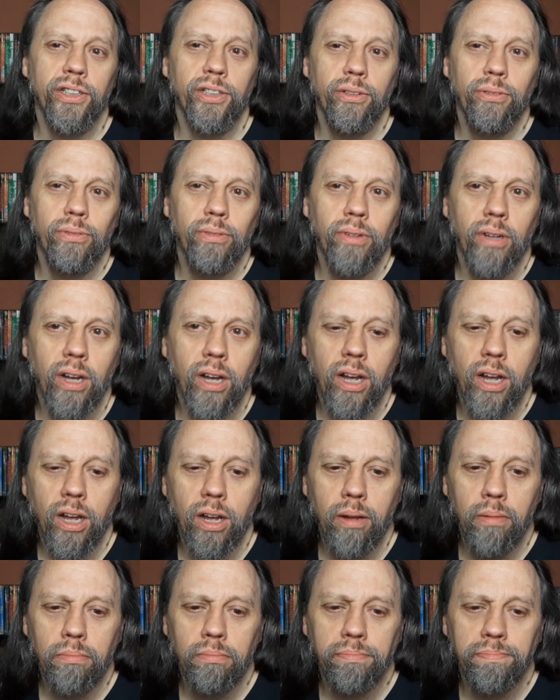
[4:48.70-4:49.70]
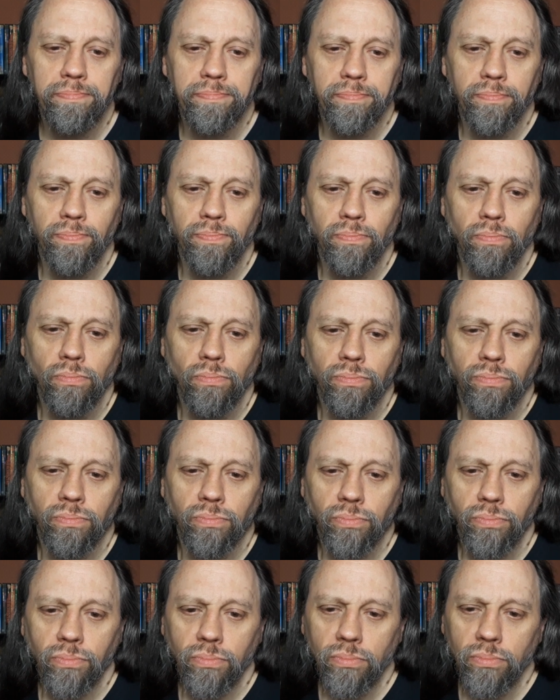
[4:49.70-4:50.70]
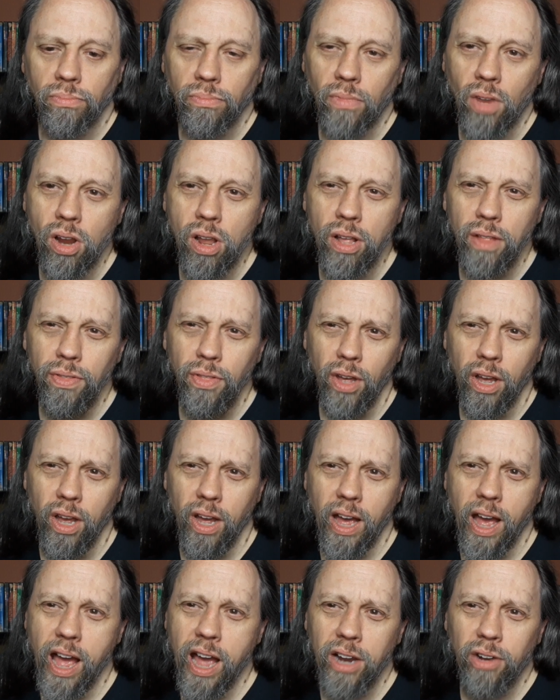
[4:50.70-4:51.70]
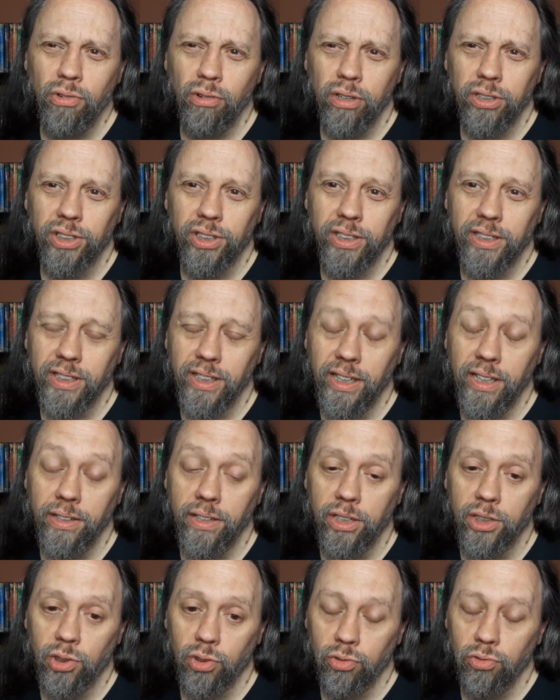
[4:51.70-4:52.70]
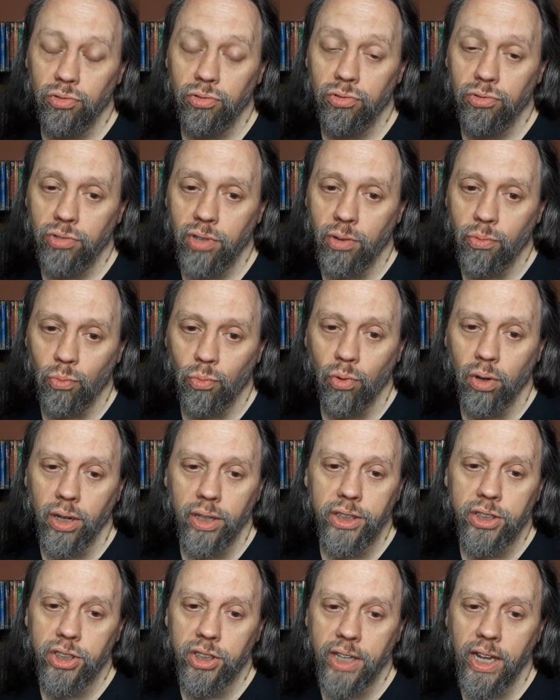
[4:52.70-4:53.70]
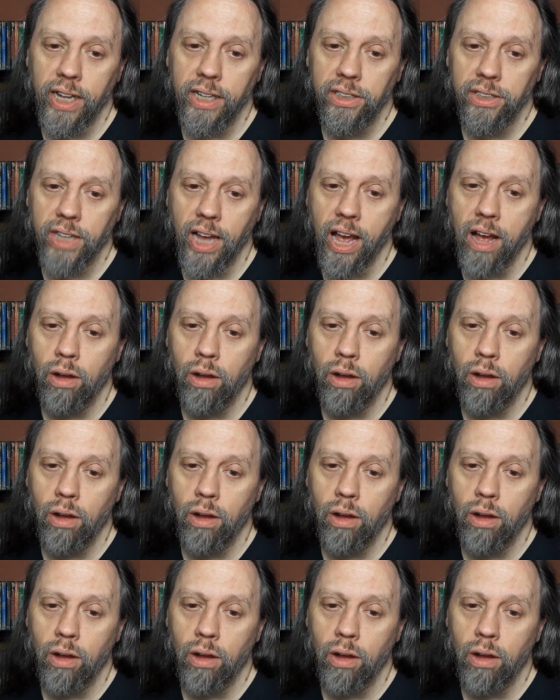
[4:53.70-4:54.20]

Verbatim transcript: too. Um, the actress in this that really stands